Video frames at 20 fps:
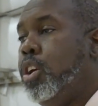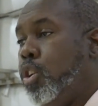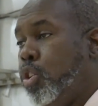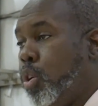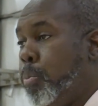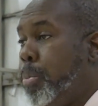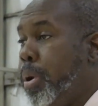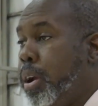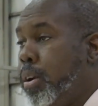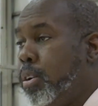
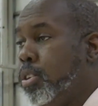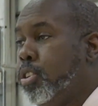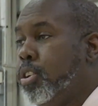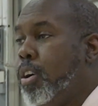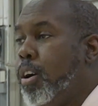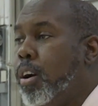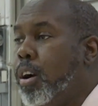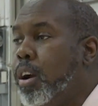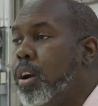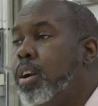your parents'
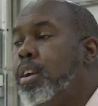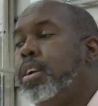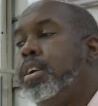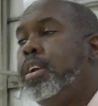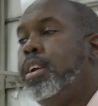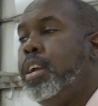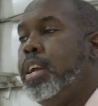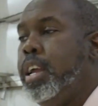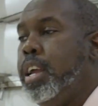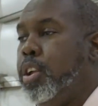car
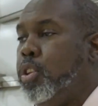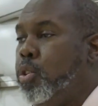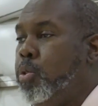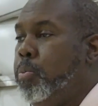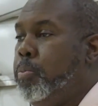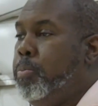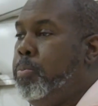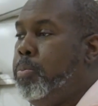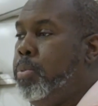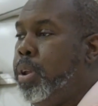and you
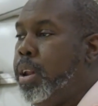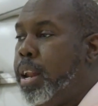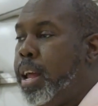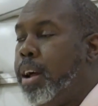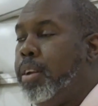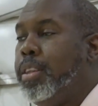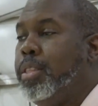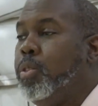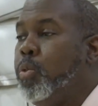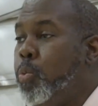put it
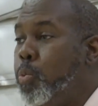out and the